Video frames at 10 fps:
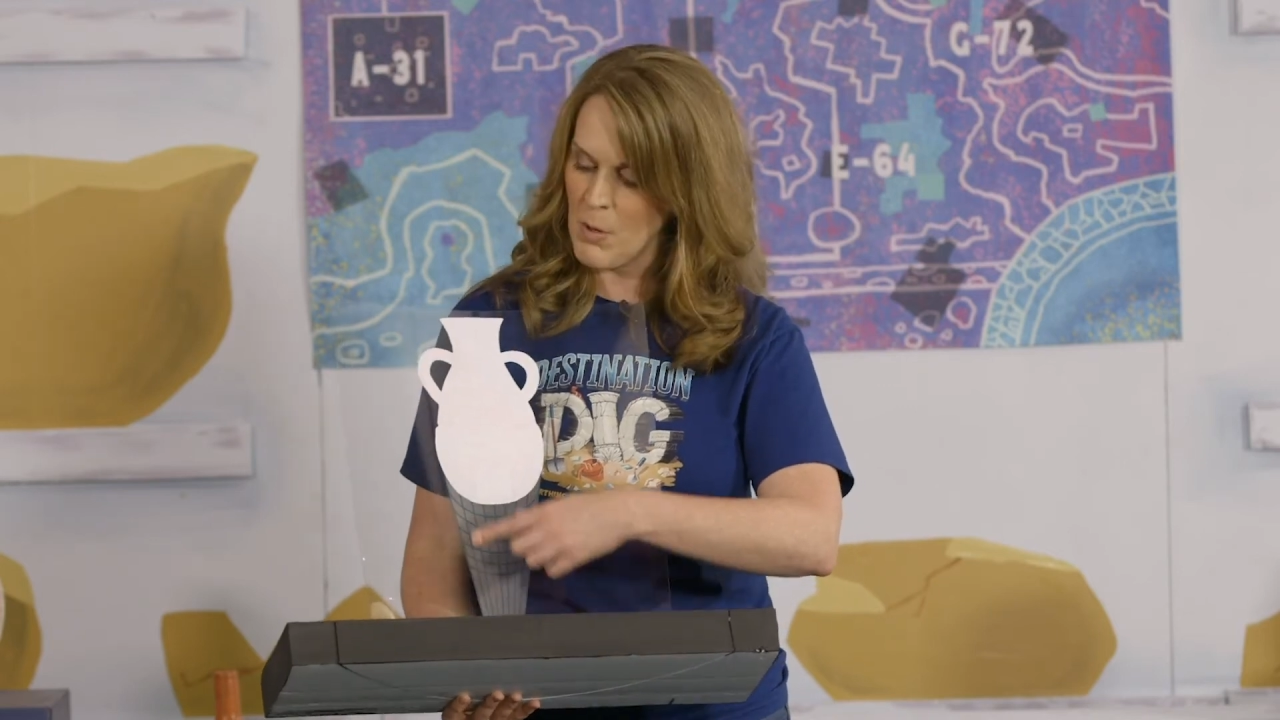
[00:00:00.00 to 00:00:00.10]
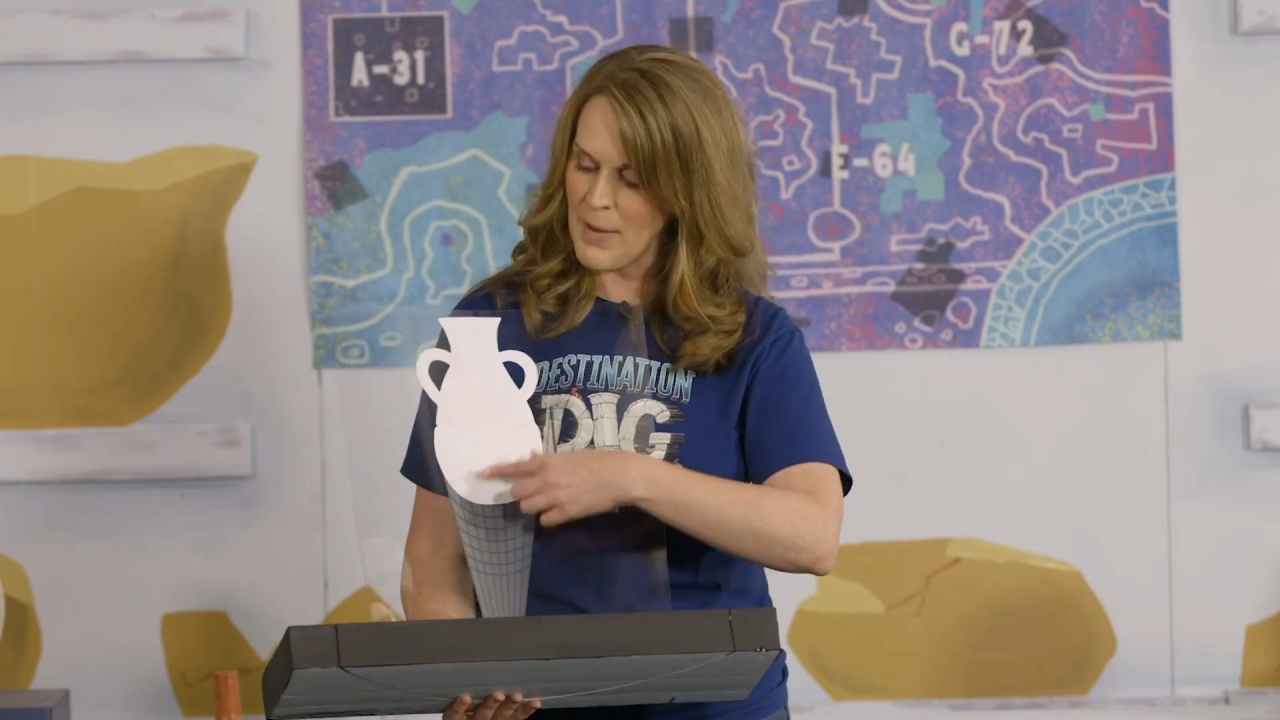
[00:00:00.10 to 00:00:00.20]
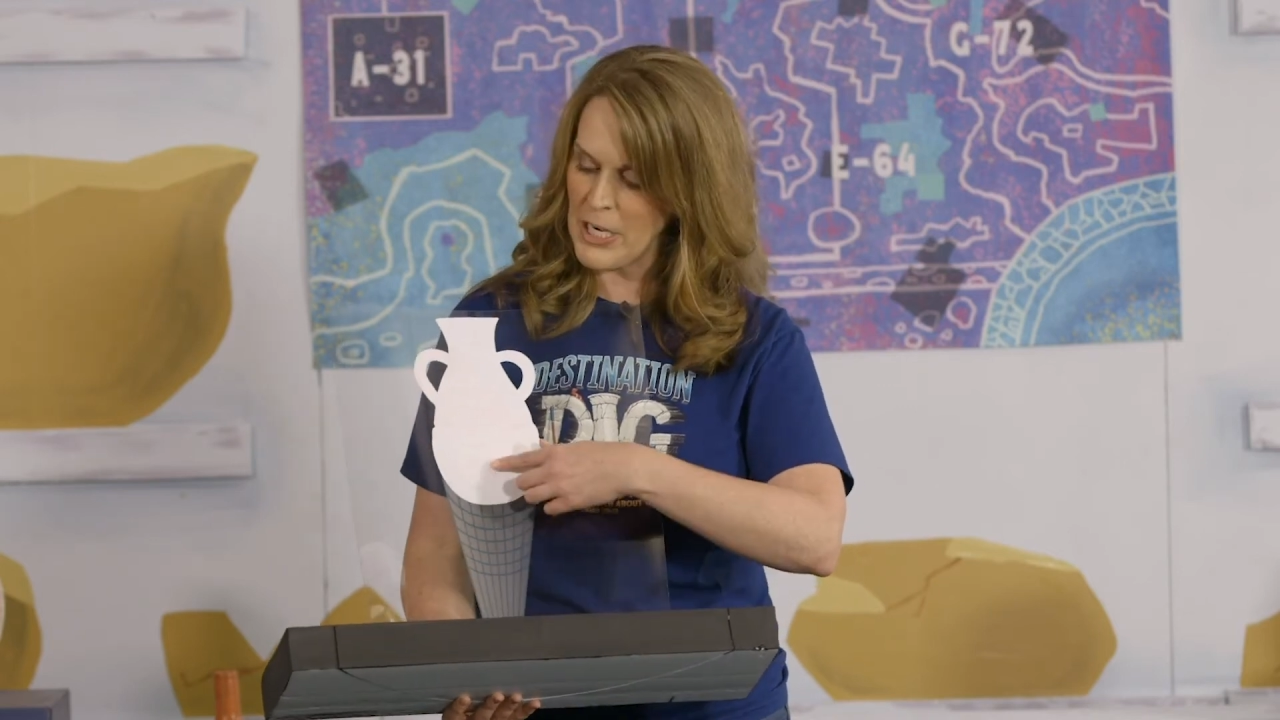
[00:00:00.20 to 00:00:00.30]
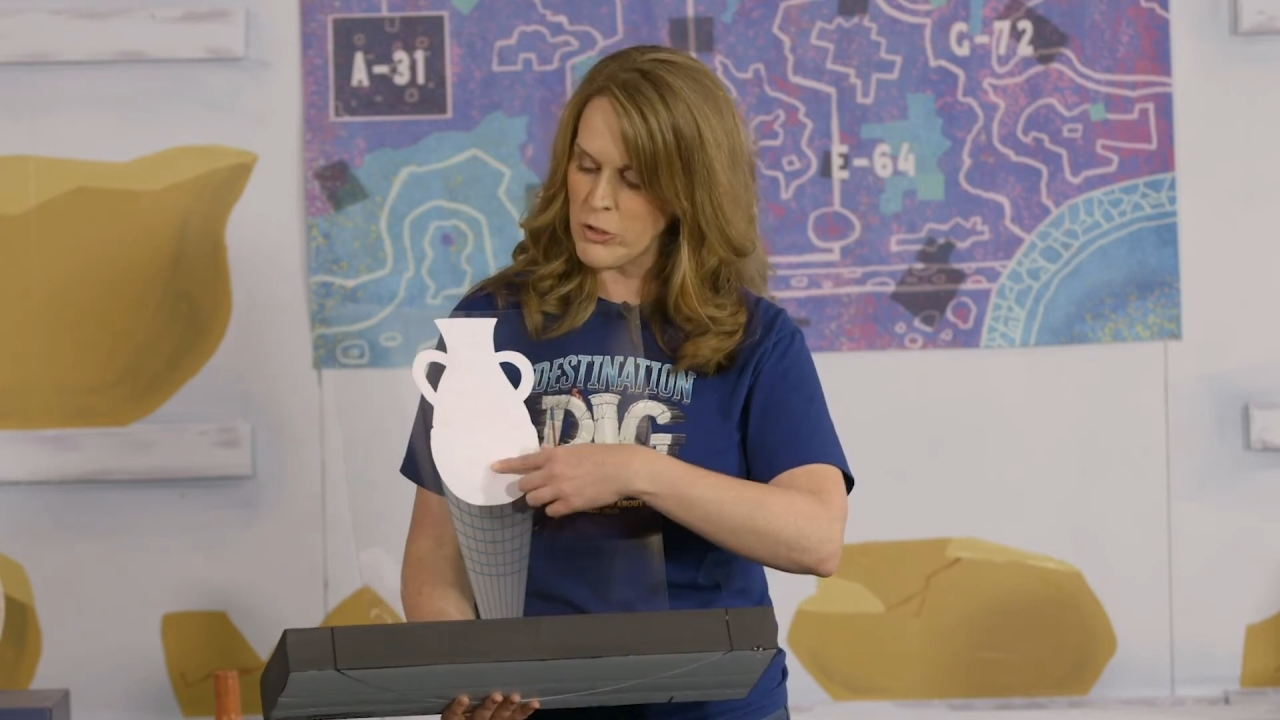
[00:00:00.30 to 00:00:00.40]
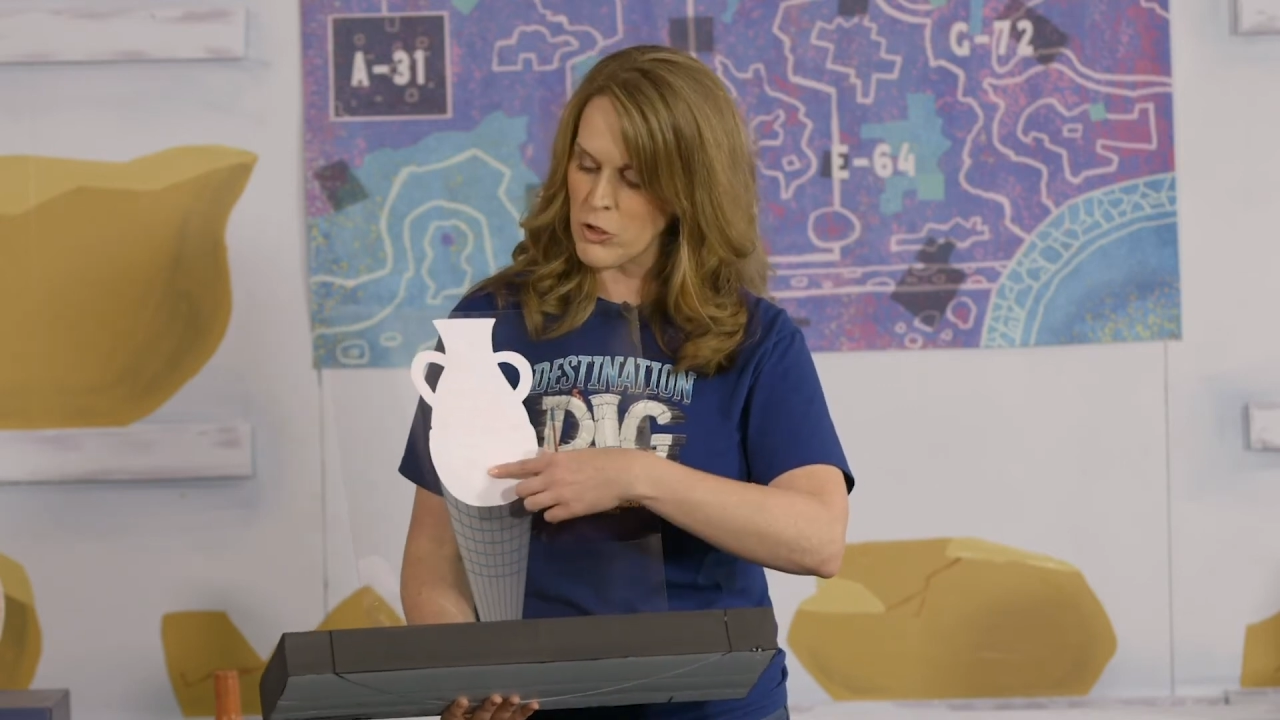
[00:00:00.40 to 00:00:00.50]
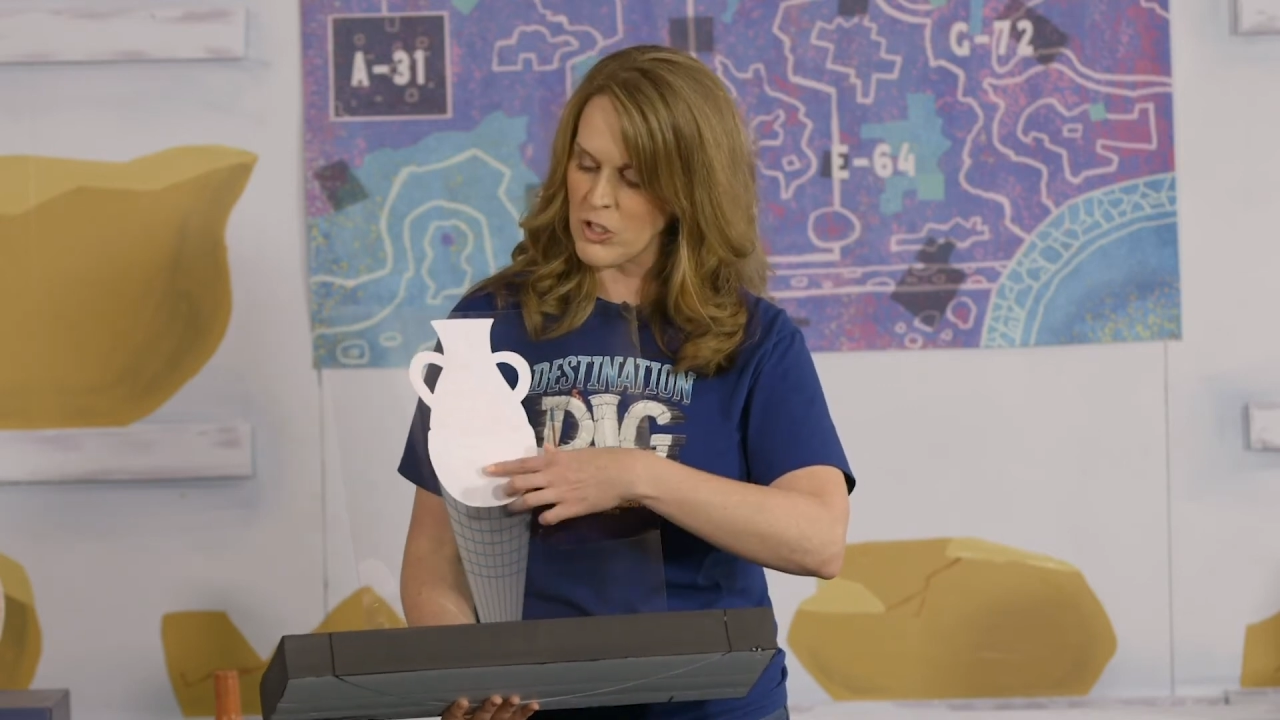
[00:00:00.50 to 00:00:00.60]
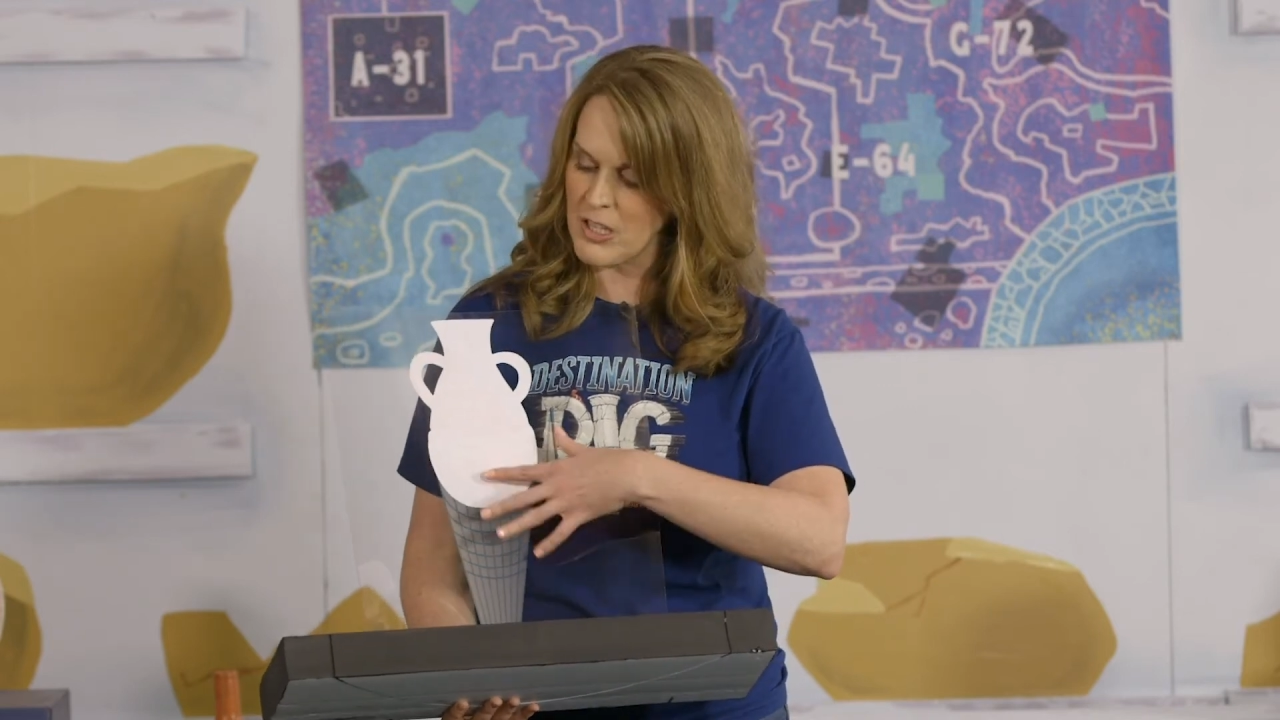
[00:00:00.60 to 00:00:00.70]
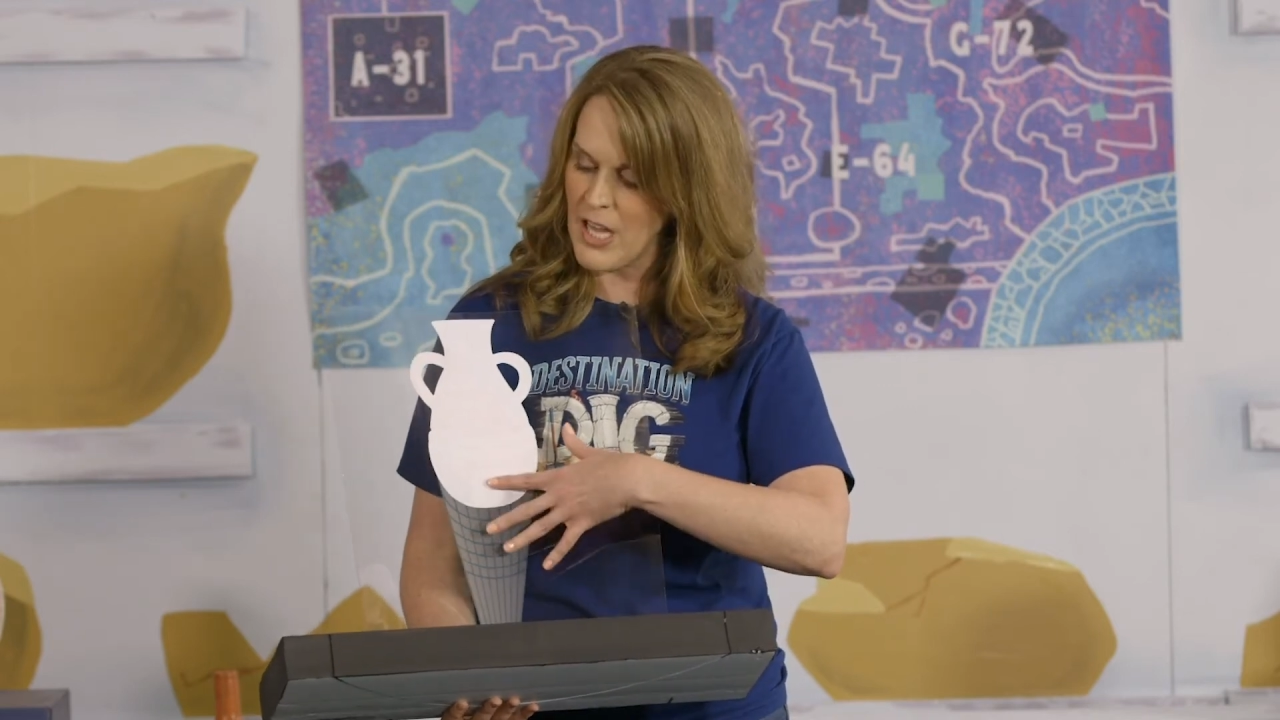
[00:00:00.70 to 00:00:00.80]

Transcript: We made sure to